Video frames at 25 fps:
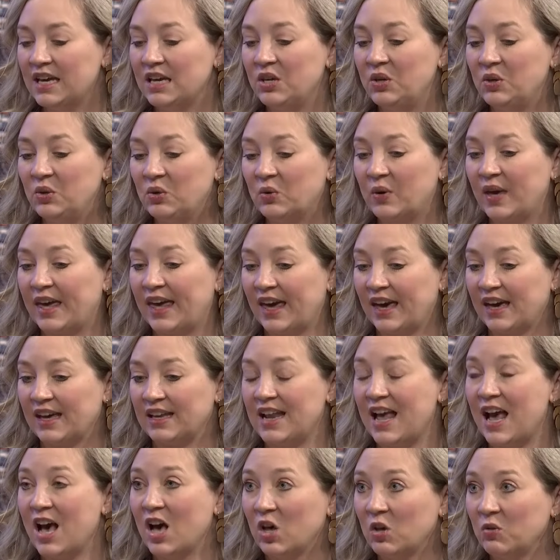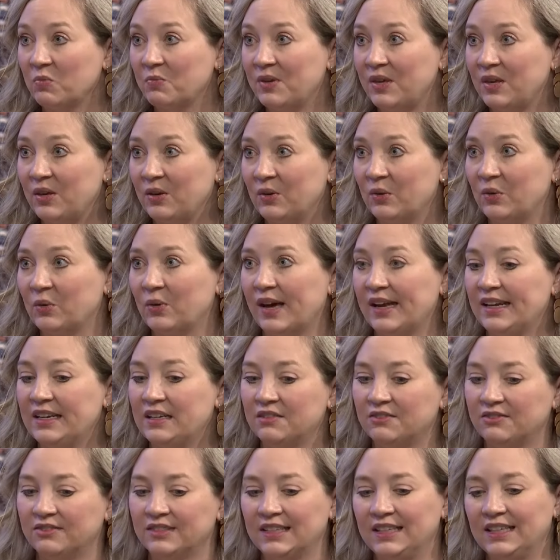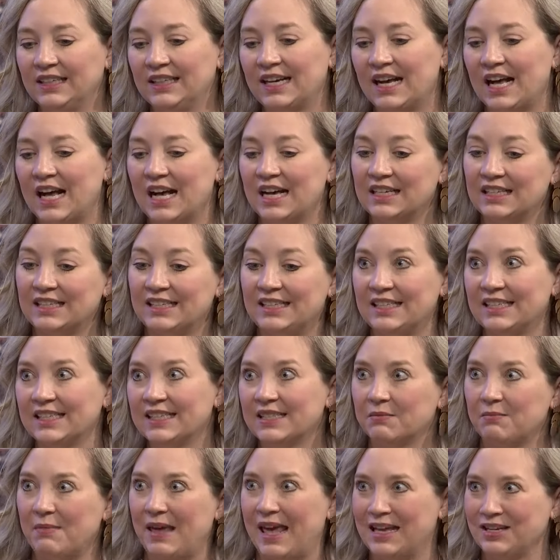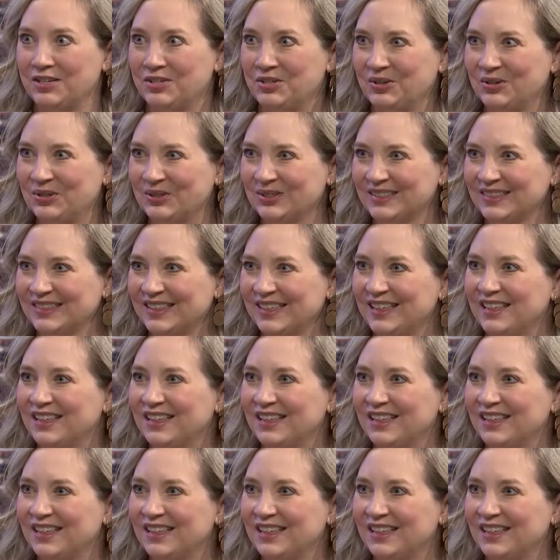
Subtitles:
who can help you kind of dismantle